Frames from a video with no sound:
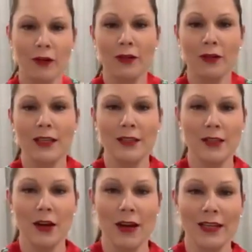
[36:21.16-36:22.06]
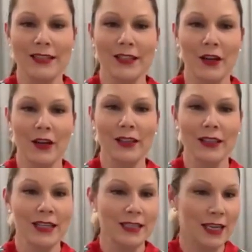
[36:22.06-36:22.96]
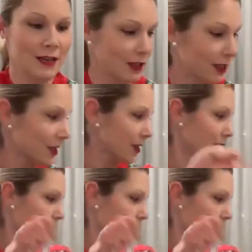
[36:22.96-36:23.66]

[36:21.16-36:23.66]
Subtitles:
on this side. So this evening,